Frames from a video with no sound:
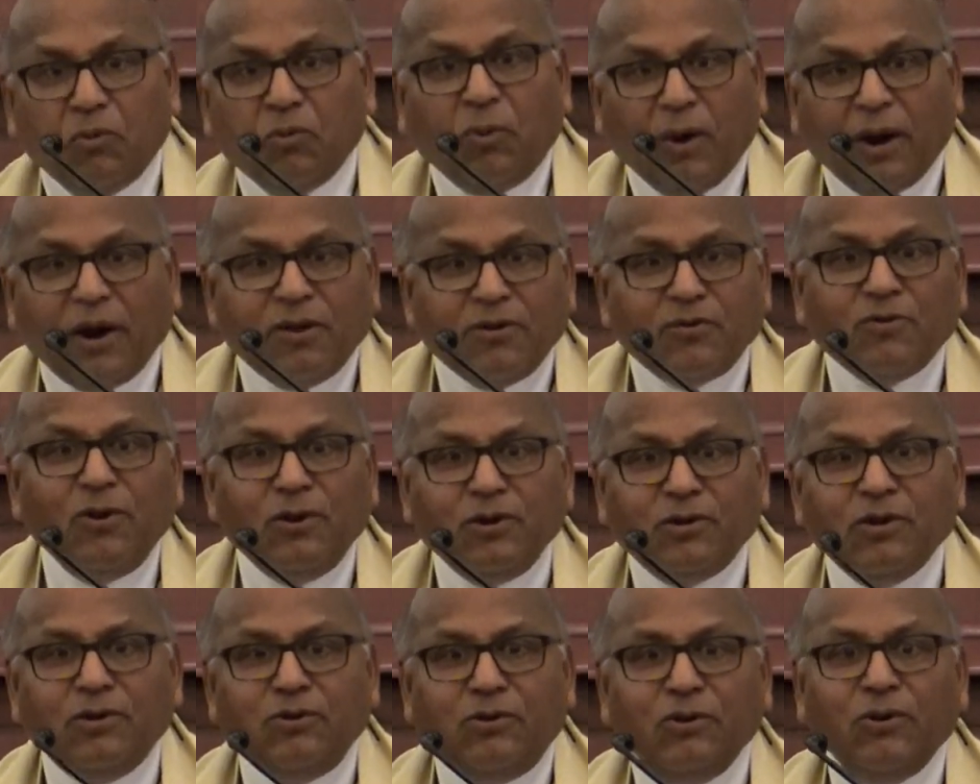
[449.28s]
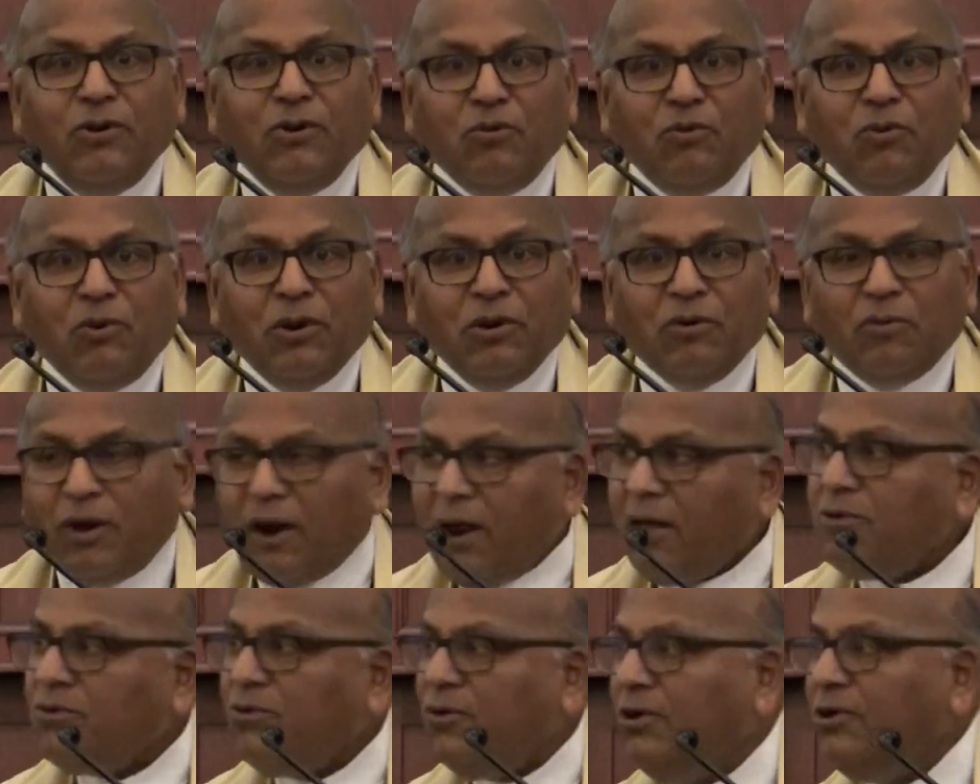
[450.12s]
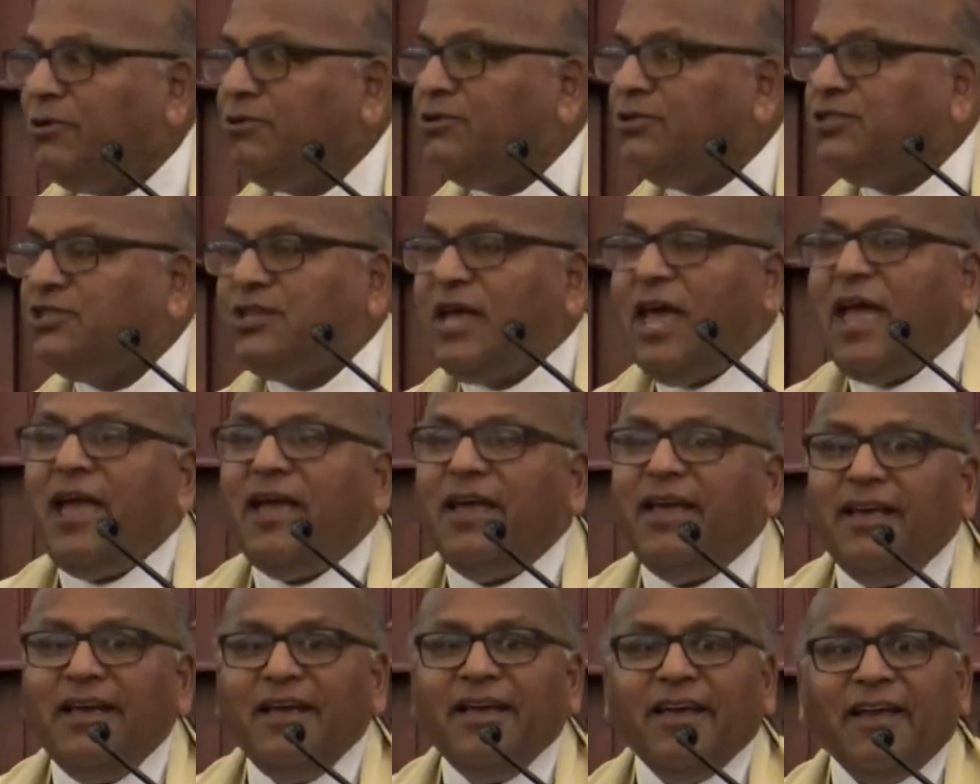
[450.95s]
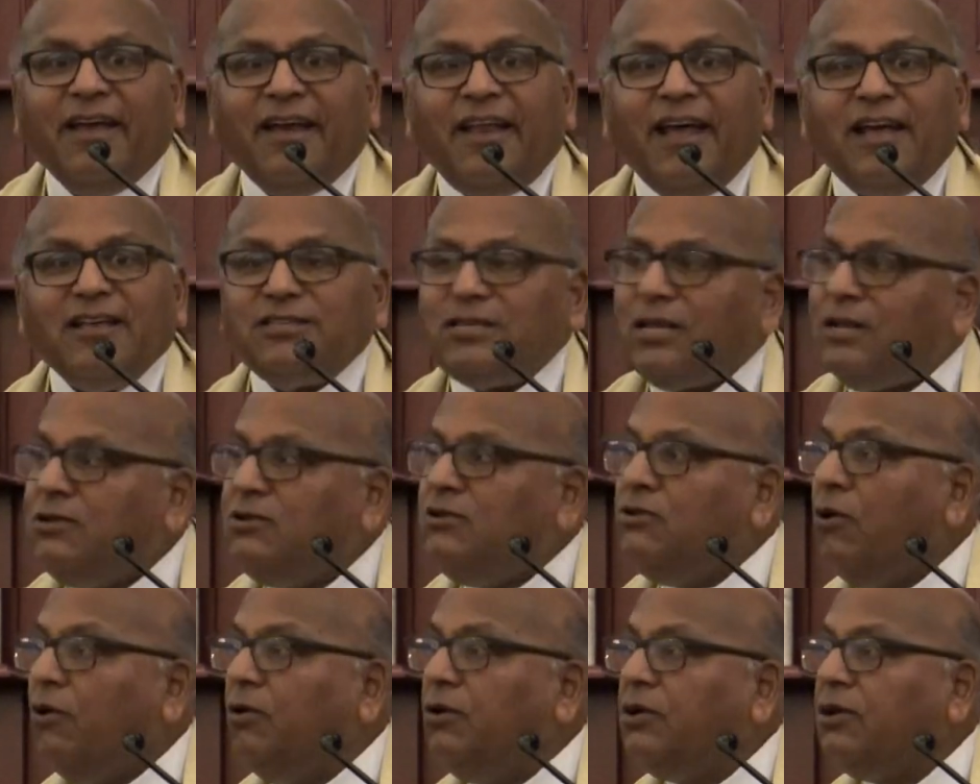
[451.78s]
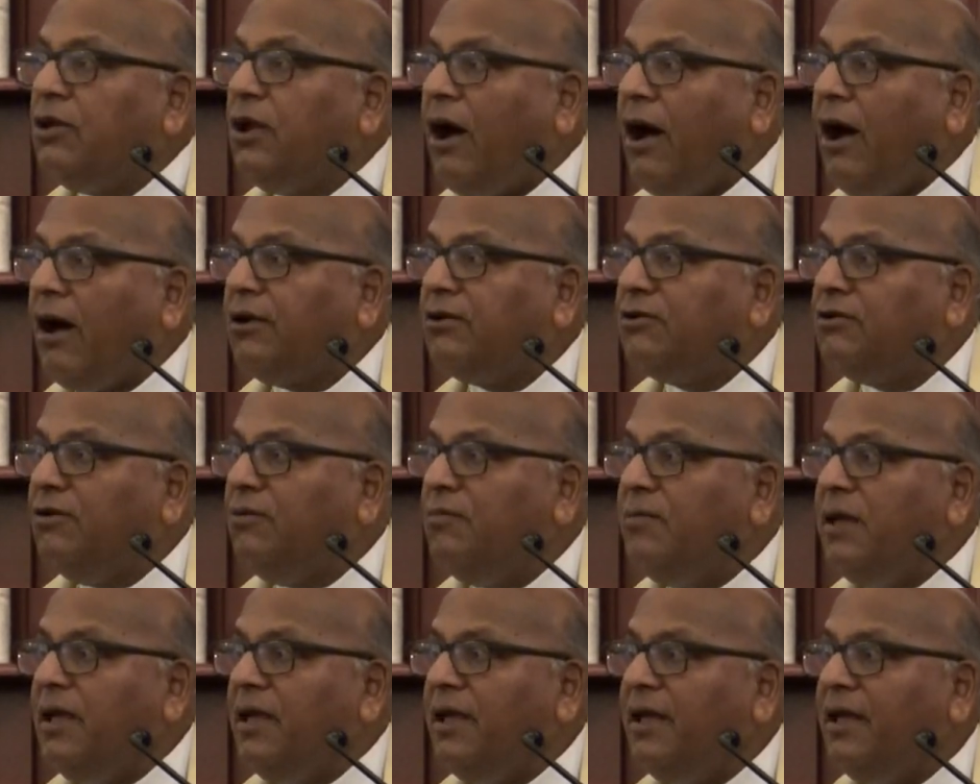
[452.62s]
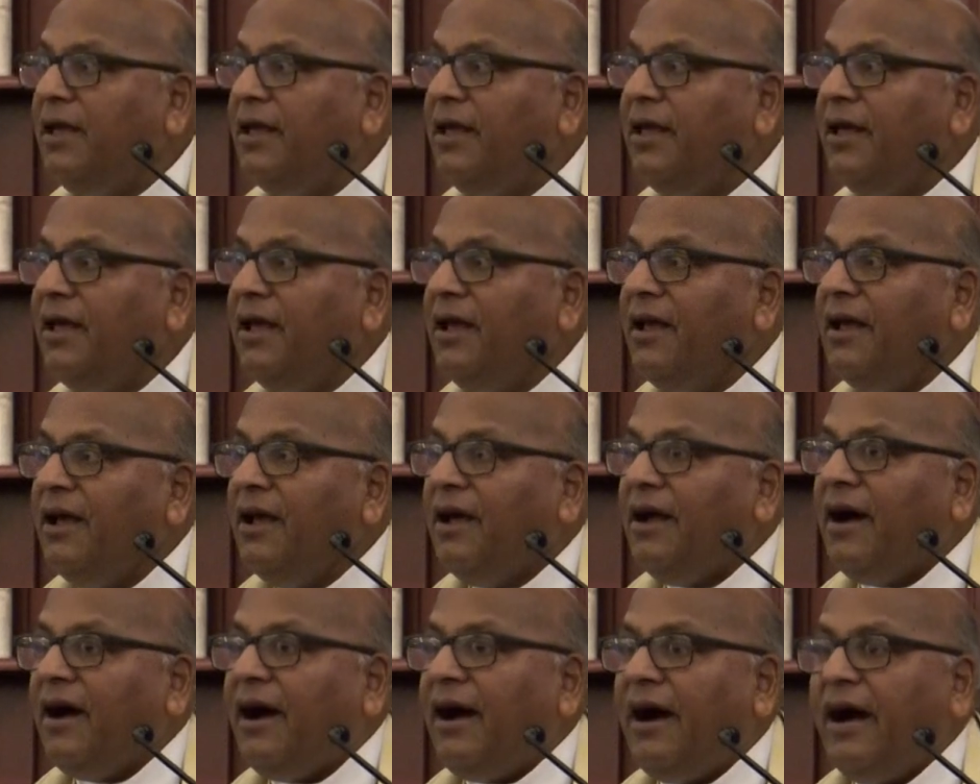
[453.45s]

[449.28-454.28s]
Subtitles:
what I'm going to do, what I'm going to say. And I said, don't talk to me.